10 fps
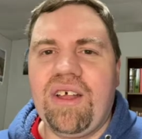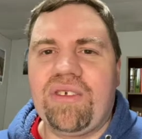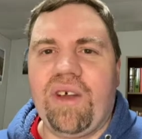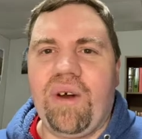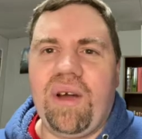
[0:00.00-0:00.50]

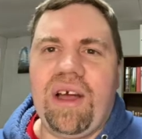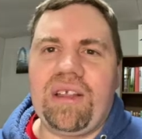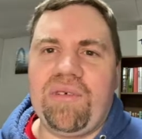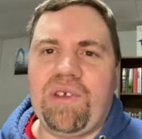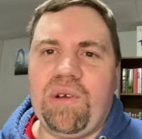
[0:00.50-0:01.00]
So I
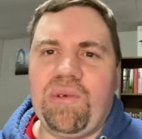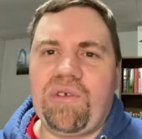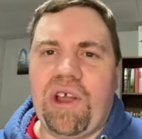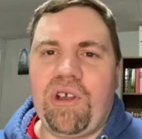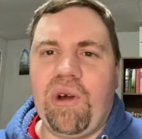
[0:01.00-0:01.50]
definitely was
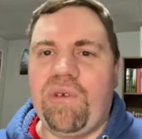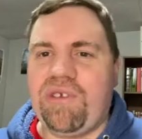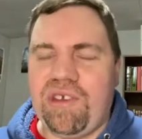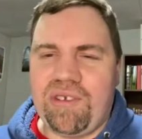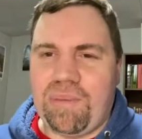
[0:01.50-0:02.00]
trying to go
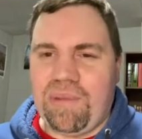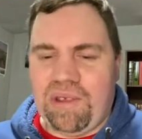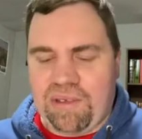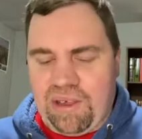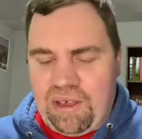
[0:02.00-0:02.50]
see some of
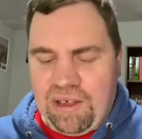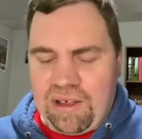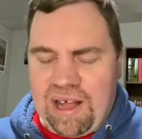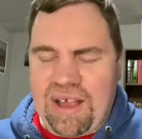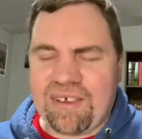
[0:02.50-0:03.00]
these
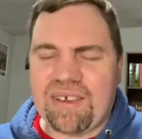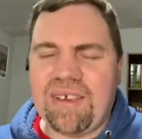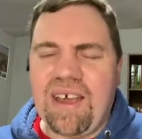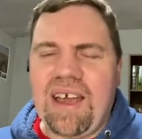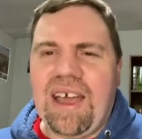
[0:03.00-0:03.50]
classics,
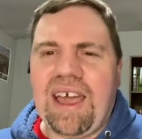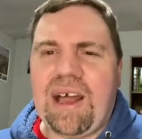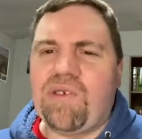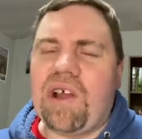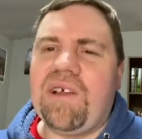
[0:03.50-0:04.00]
and
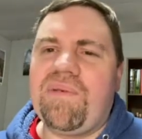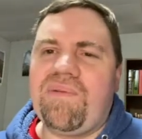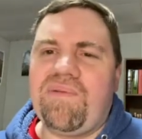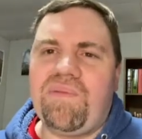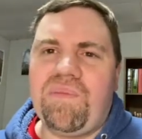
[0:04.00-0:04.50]
I try to,
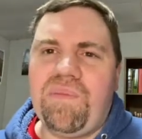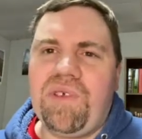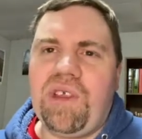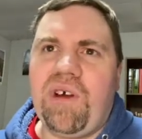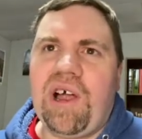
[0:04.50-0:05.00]

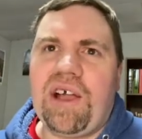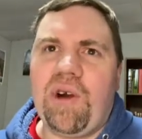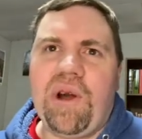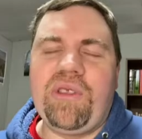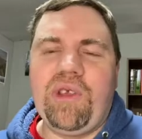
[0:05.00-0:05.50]
I
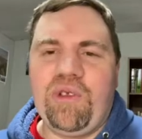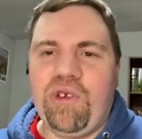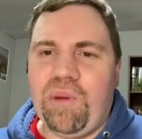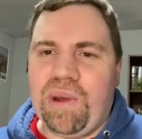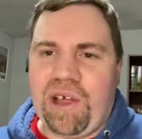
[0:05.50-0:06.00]
go on
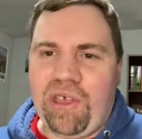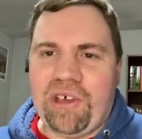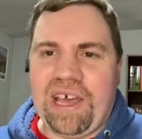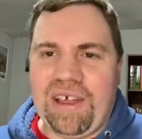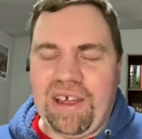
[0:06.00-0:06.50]
YouTube and I
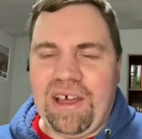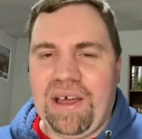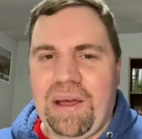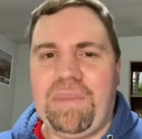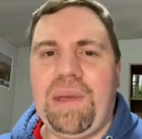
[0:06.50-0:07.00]
look
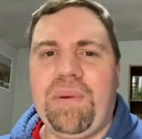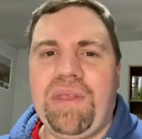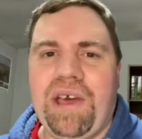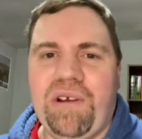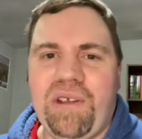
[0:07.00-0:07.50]
at people
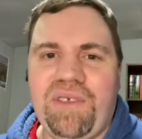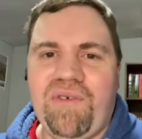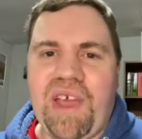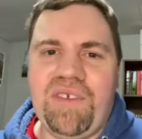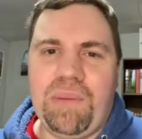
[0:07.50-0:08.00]
that are into
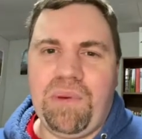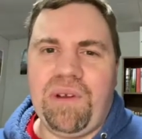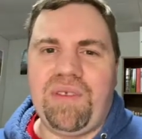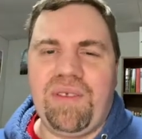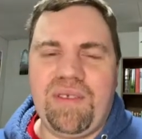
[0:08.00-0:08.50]
fantasy
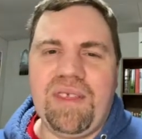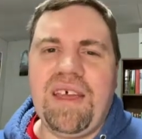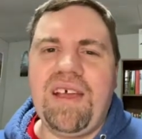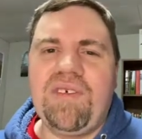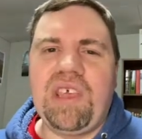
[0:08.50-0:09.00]
books and
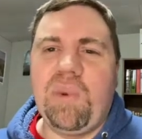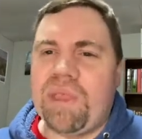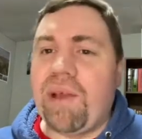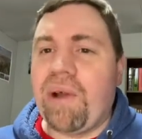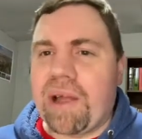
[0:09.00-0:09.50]
see
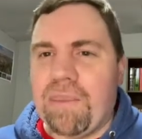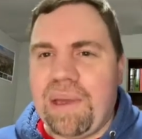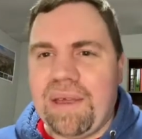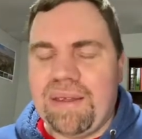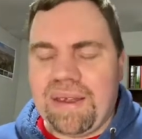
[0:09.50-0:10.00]
what they
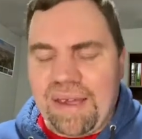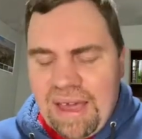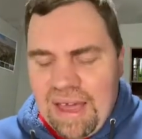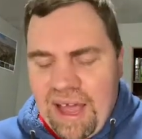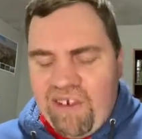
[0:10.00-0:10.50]
recommend, and
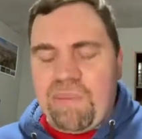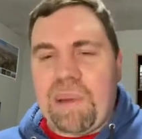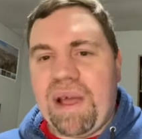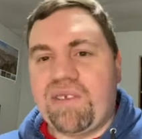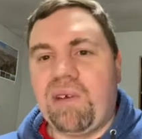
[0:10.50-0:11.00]

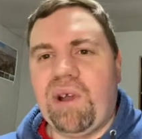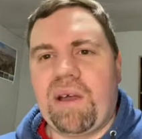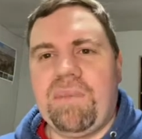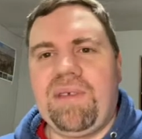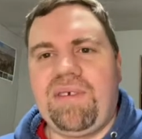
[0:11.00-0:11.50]
everybody basically
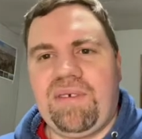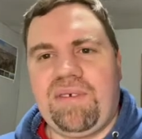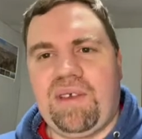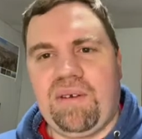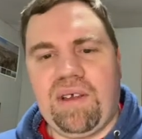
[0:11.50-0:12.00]
recommends this
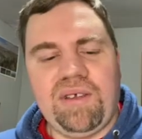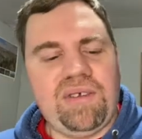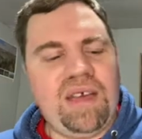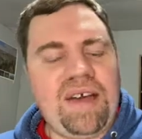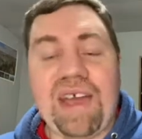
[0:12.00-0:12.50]

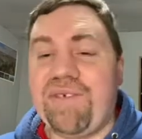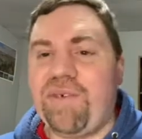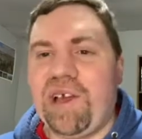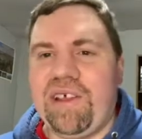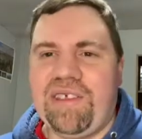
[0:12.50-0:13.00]
series. I haven't
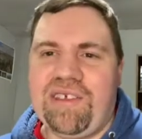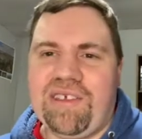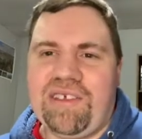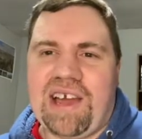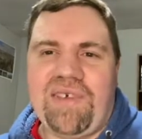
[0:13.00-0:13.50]
read it. This
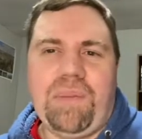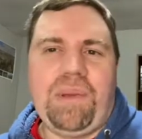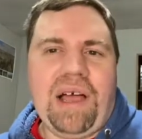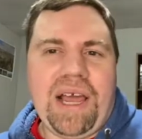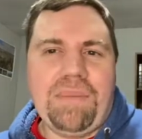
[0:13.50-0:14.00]
is kind of a
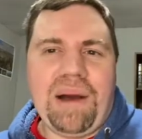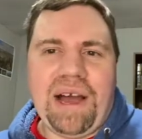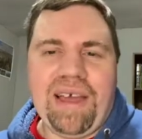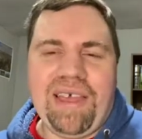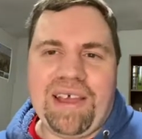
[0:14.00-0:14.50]
blind
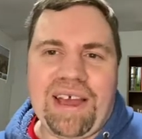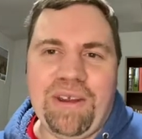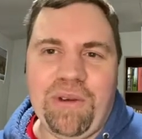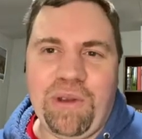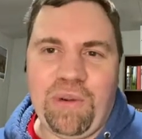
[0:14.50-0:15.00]
buy. Like, I
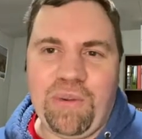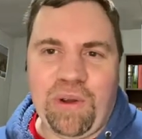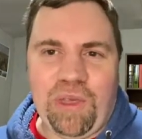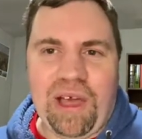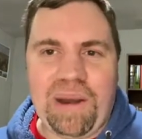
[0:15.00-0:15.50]
don't know
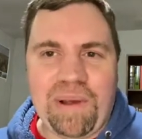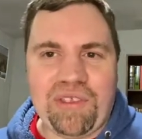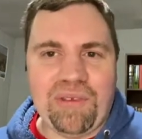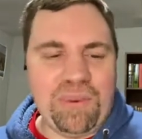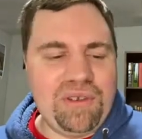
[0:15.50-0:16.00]
a lot about
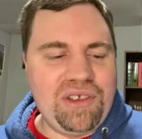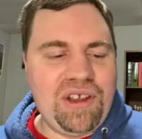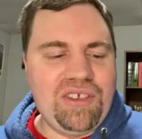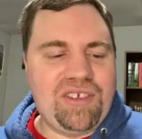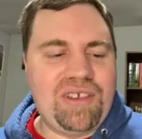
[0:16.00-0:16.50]
this book
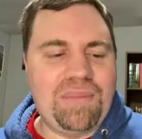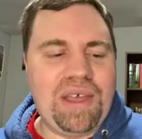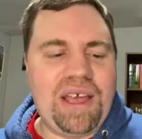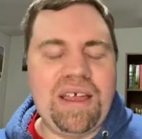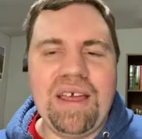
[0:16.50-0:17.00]
series, except
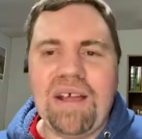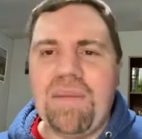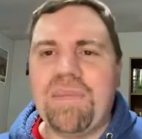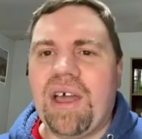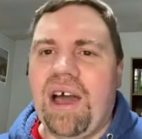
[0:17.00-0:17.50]
that
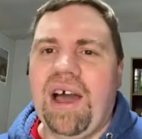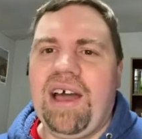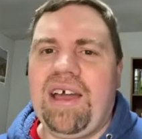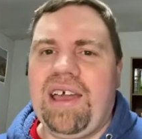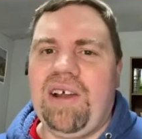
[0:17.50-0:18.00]

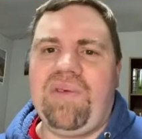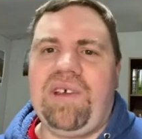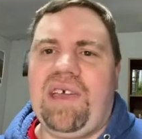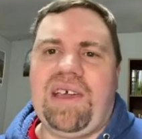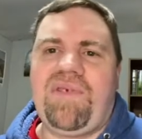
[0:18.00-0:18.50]

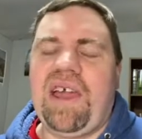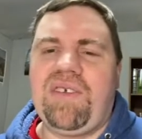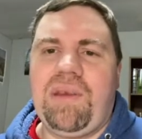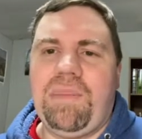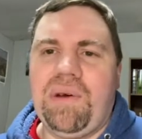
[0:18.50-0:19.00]
every
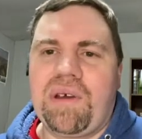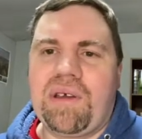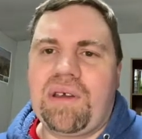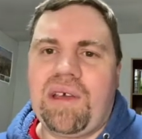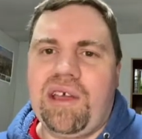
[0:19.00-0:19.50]
fantasy
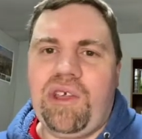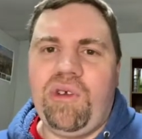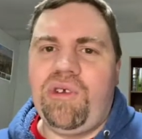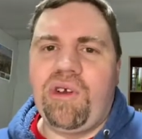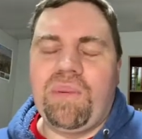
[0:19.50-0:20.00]
book
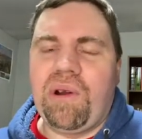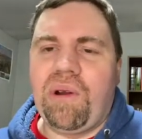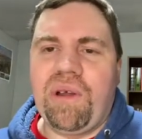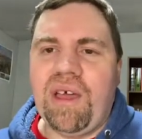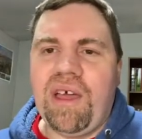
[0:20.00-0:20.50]
YouTuber